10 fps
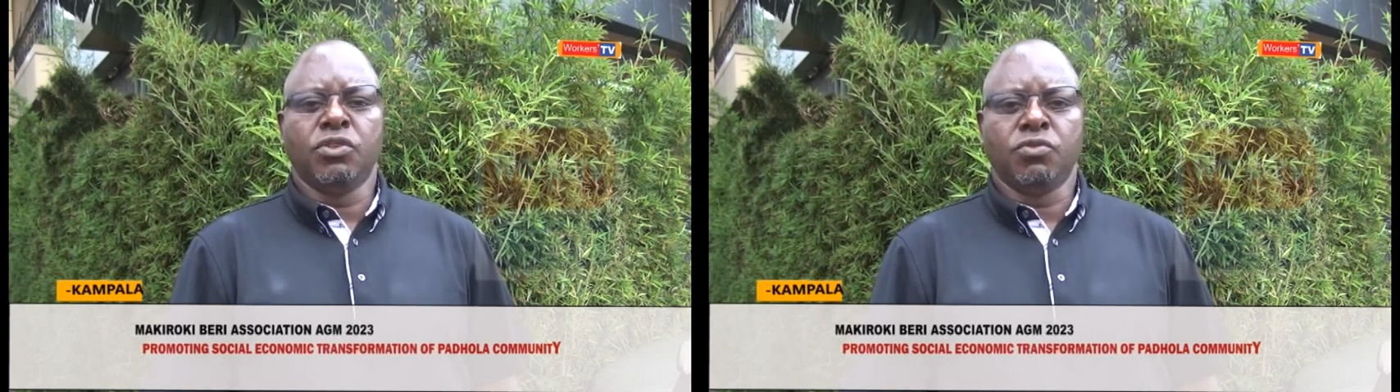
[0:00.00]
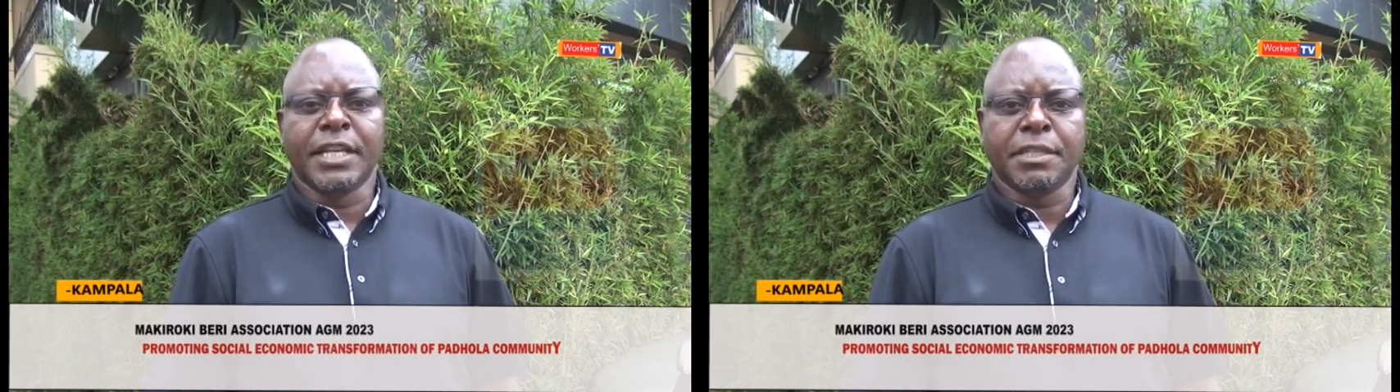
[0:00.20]

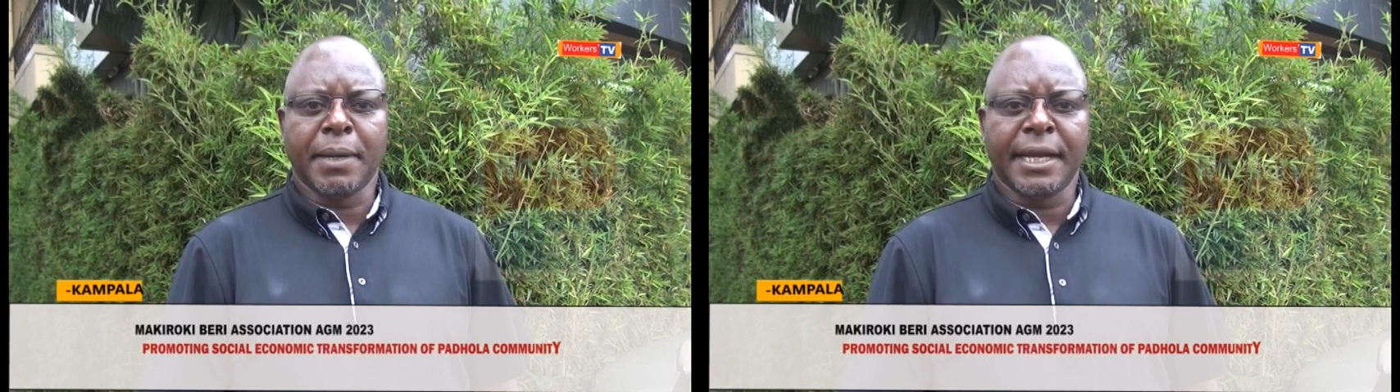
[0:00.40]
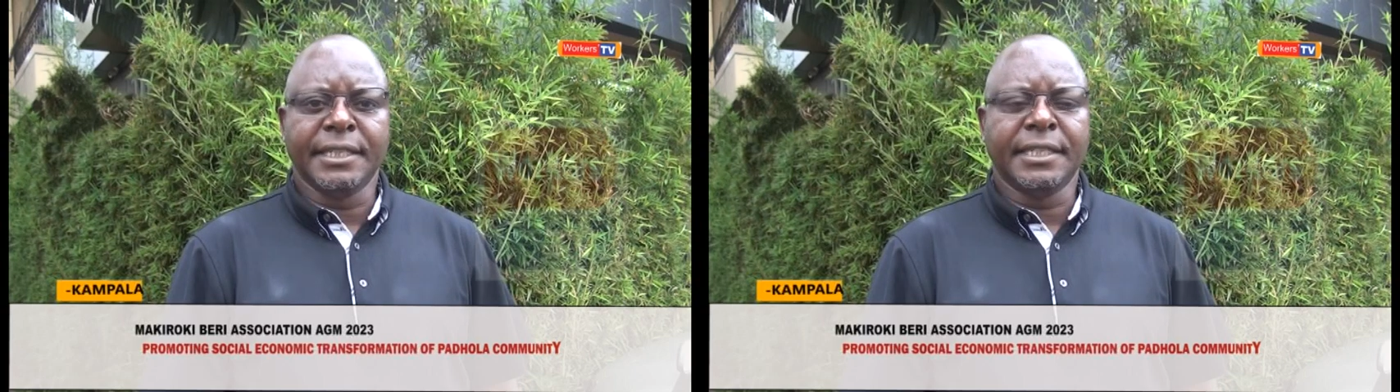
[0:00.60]

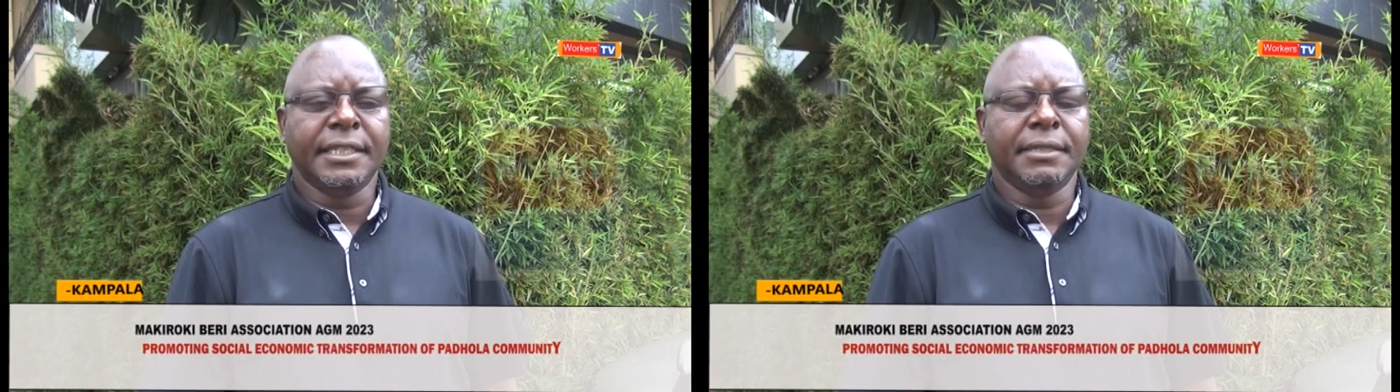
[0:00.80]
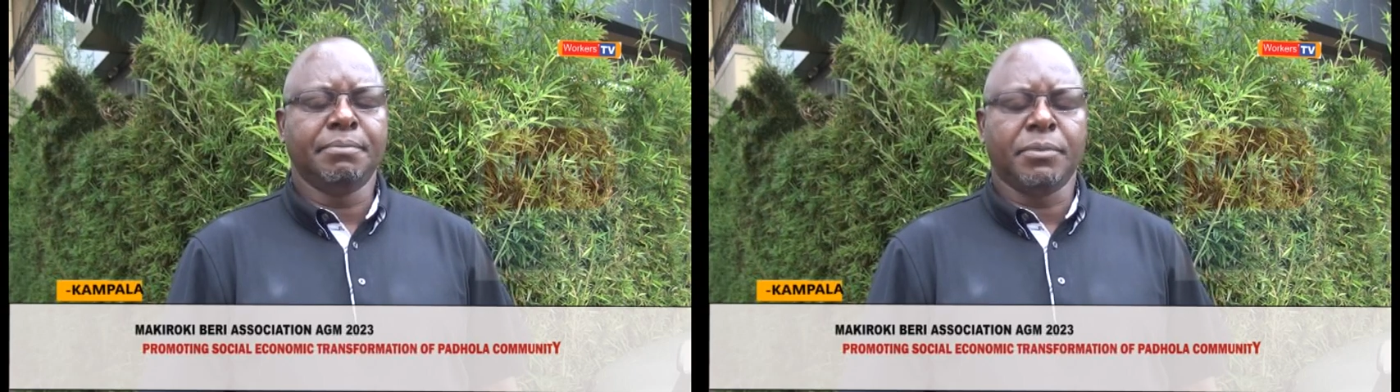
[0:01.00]

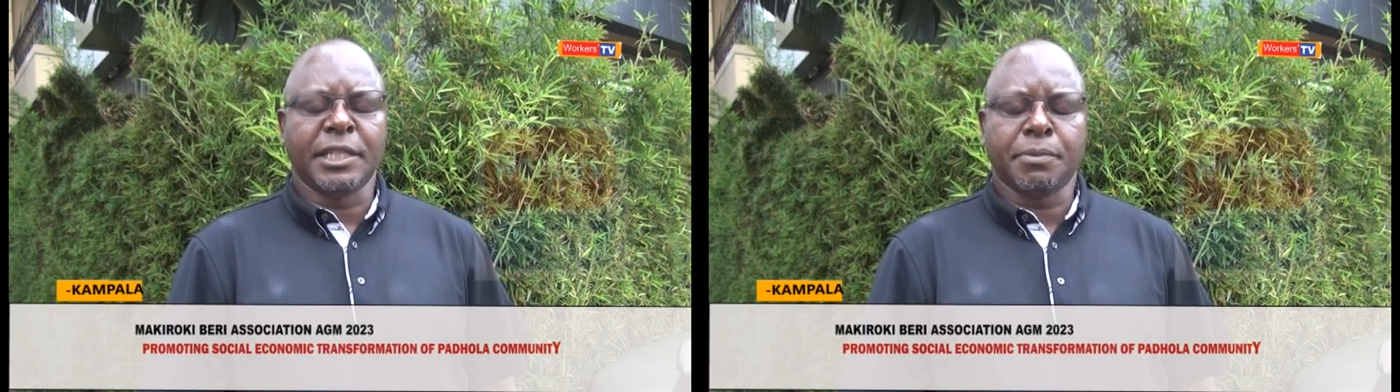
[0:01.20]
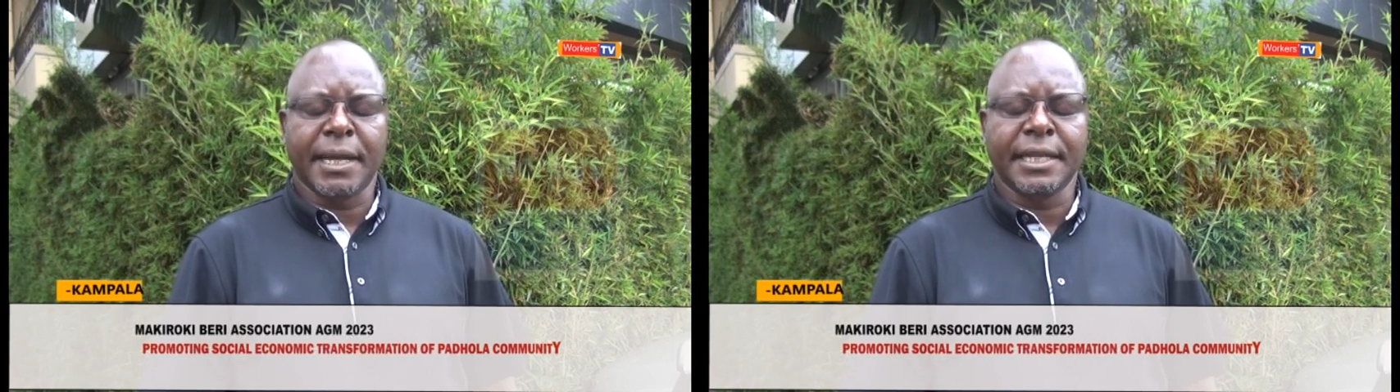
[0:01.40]
transparency.
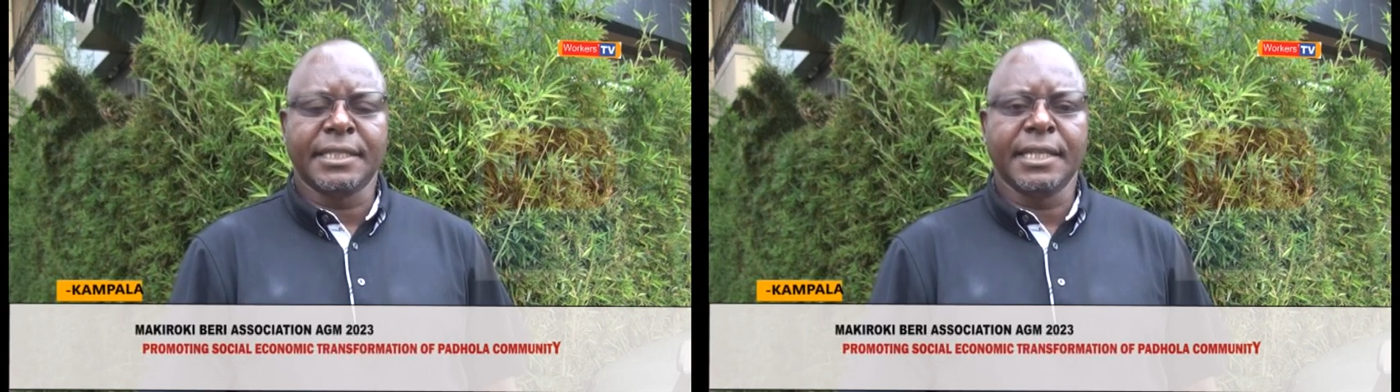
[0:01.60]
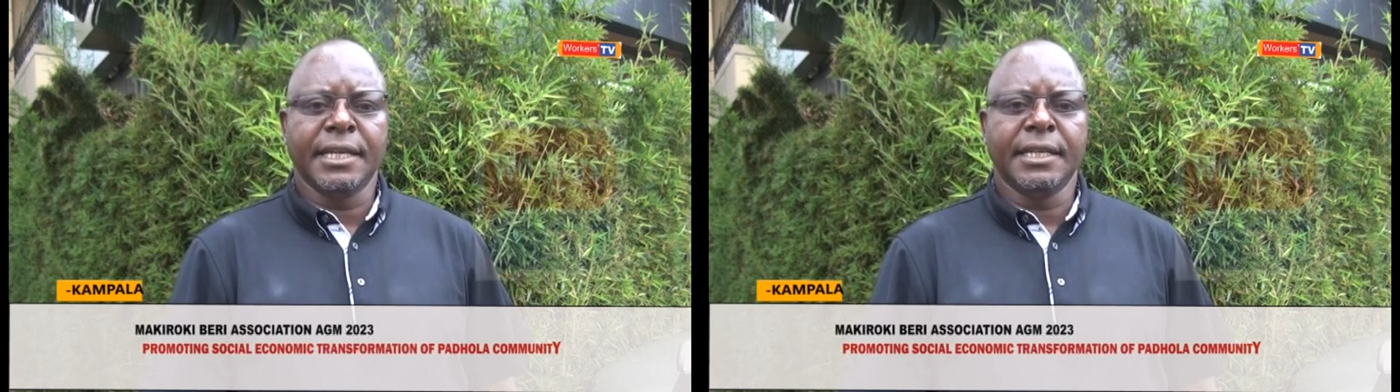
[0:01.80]

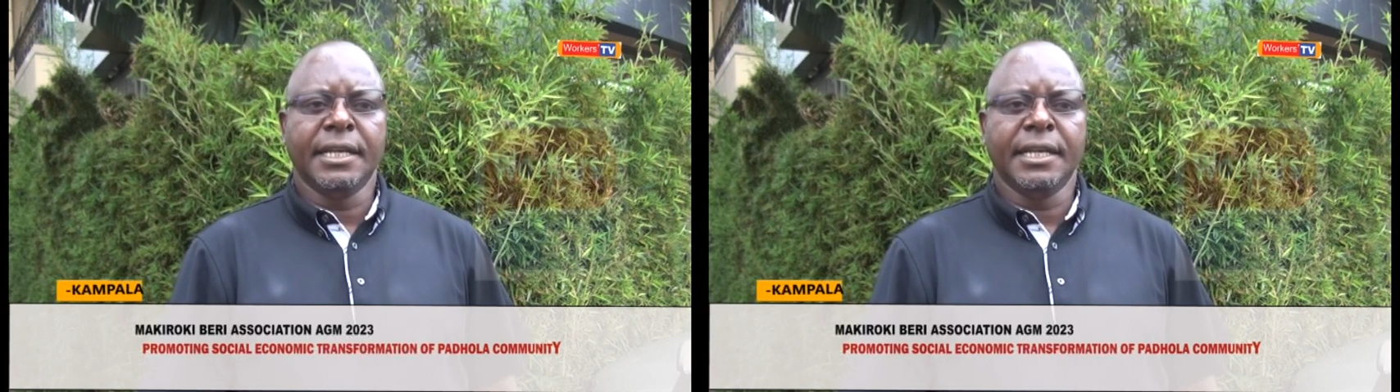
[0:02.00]
Transparency,